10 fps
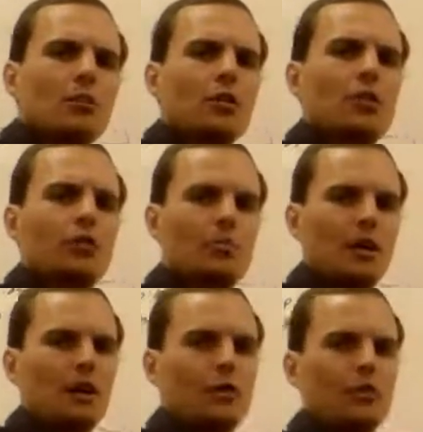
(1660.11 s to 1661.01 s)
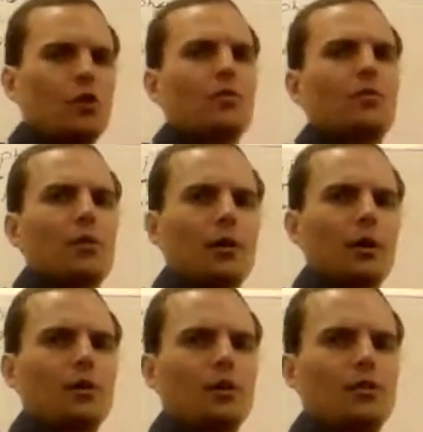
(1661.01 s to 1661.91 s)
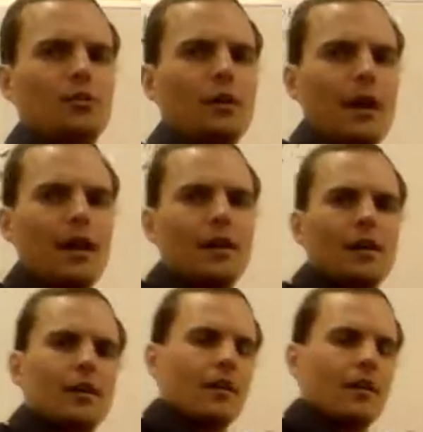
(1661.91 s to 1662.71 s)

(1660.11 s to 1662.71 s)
but those are beyond the scope of what we're going to go into today.